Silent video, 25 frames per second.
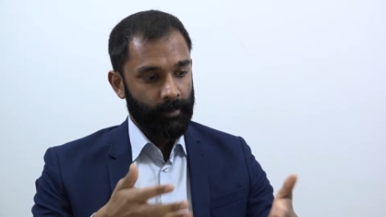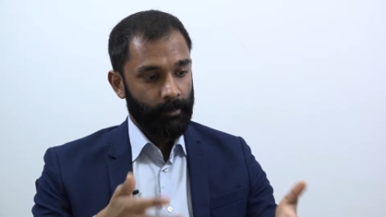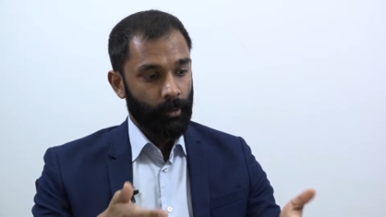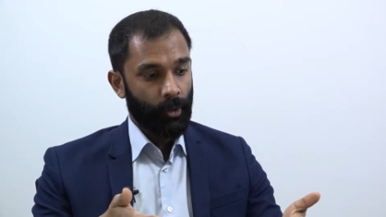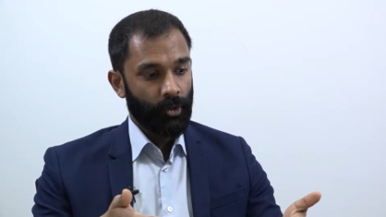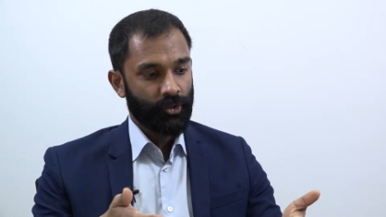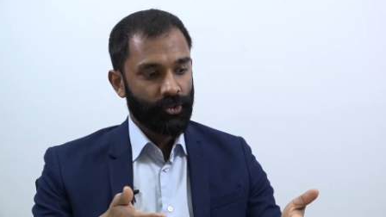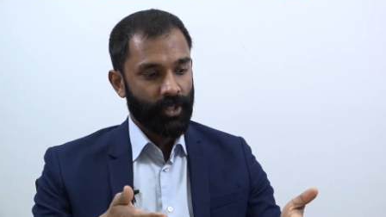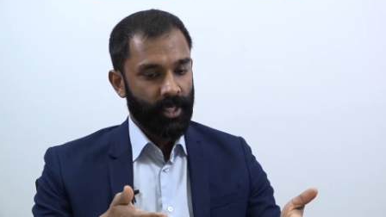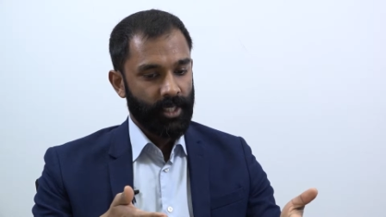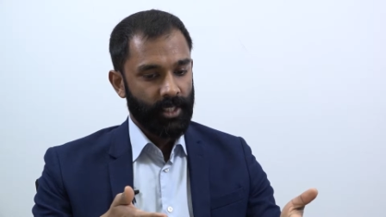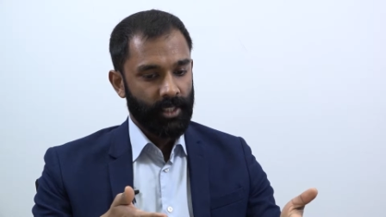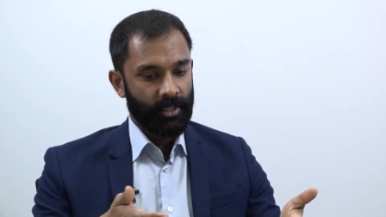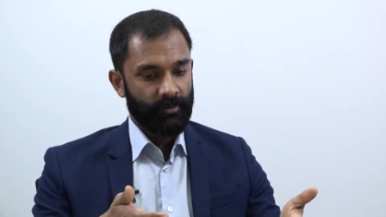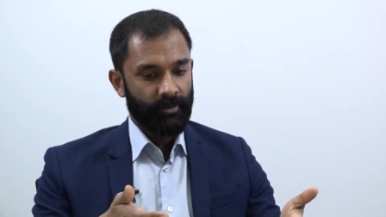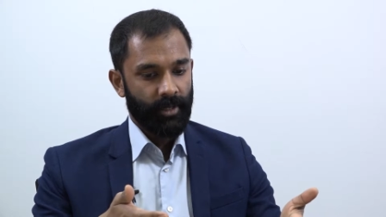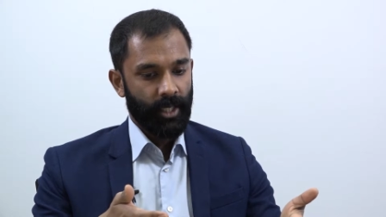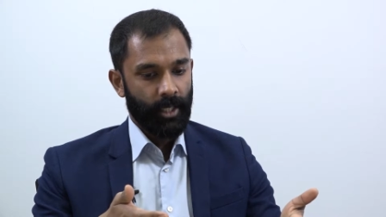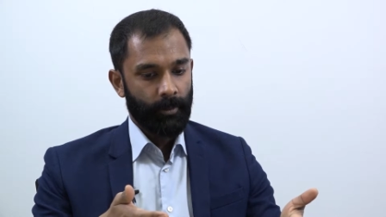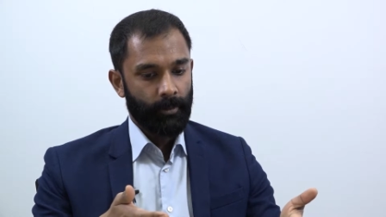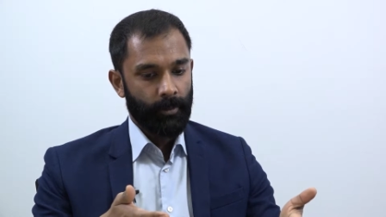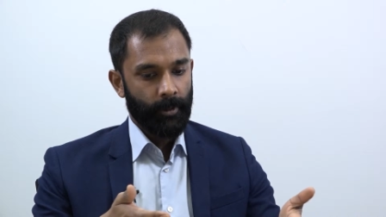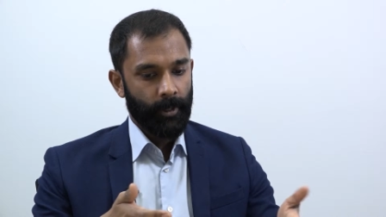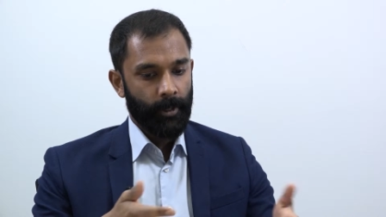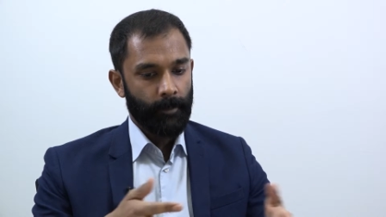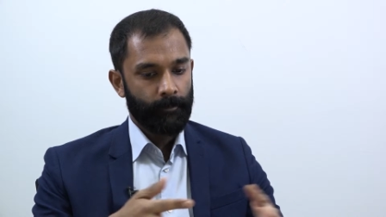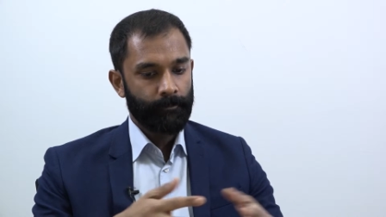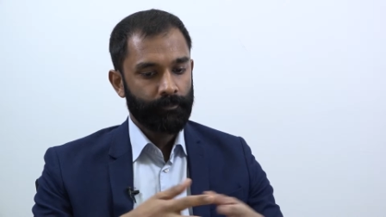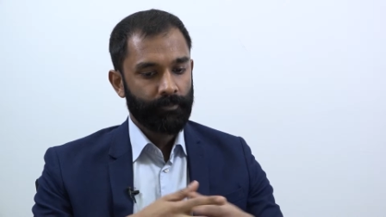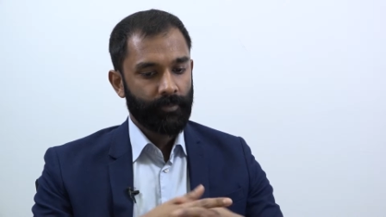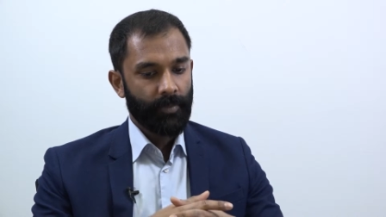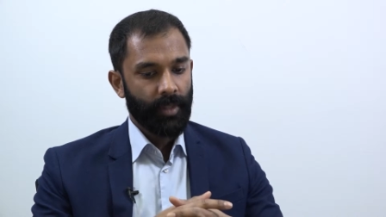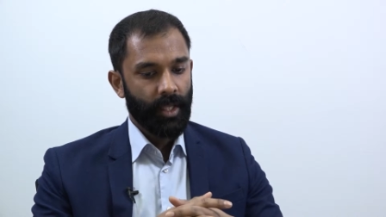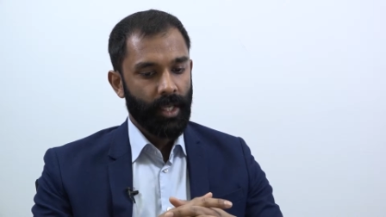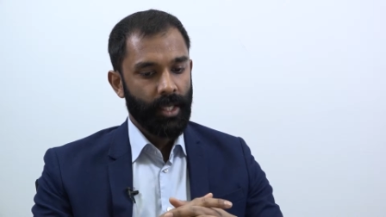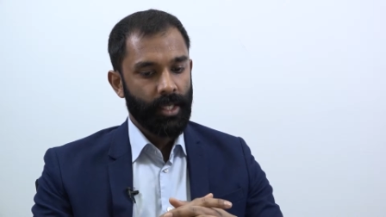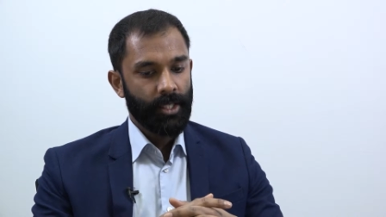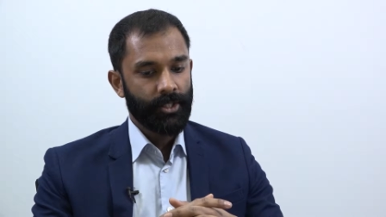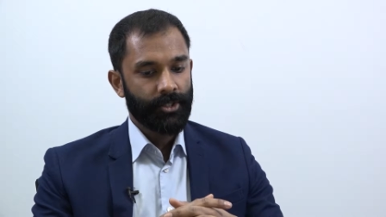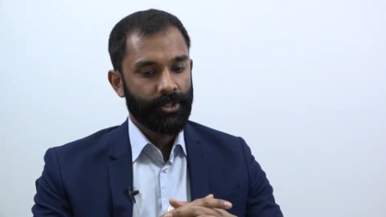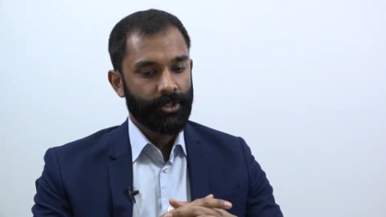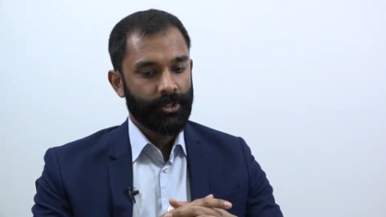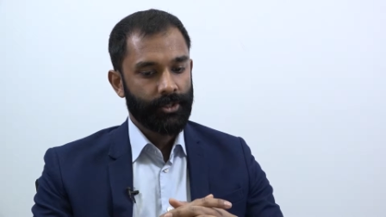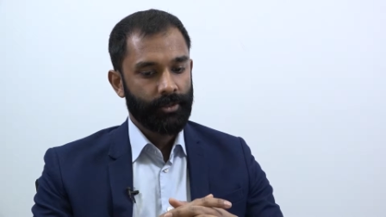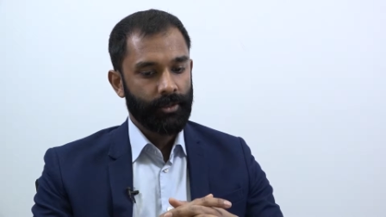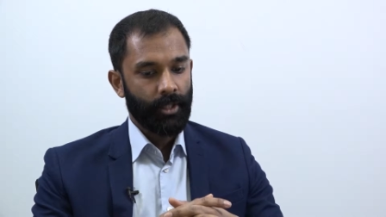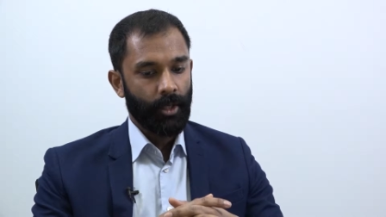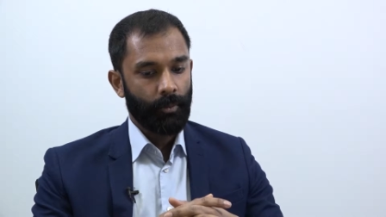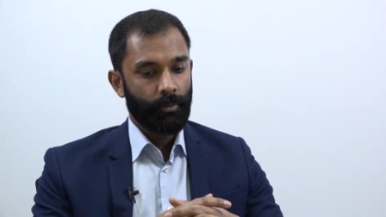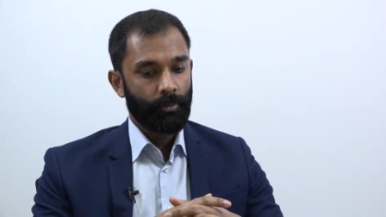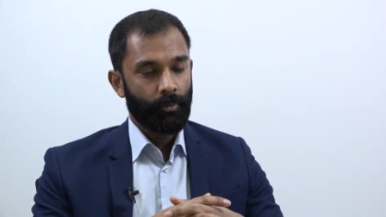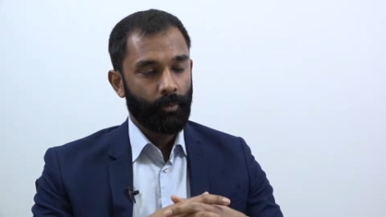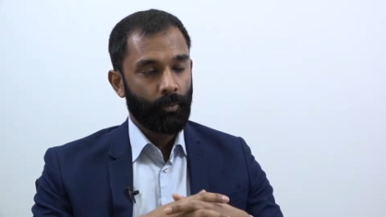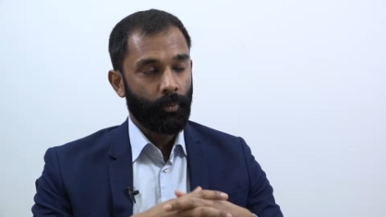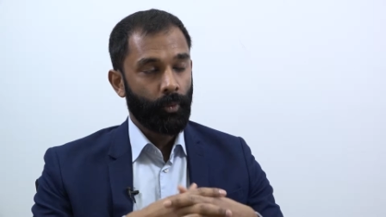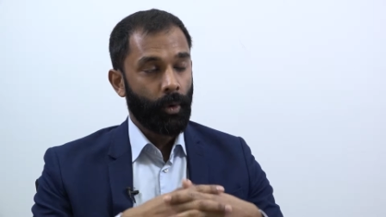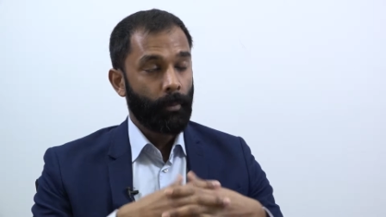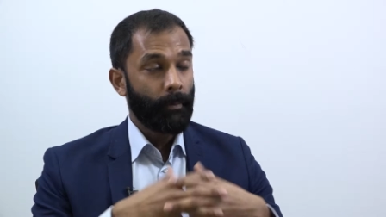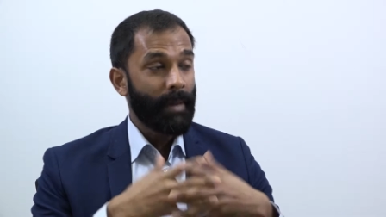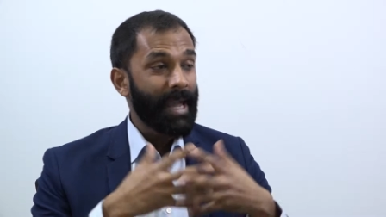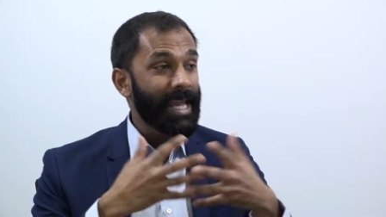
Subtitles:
the blockchain developer, will